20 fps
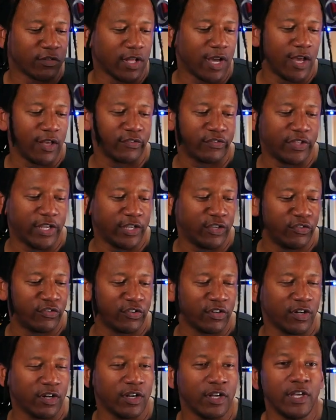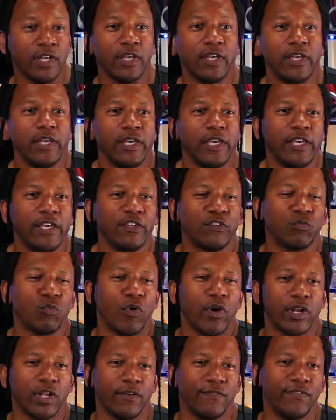Lyles. Thank you, sir. He's
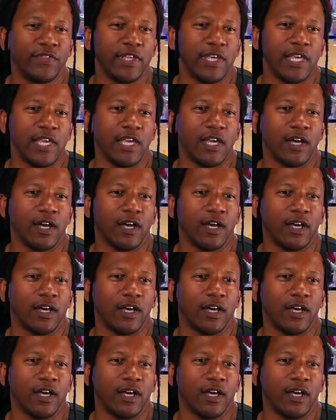one of the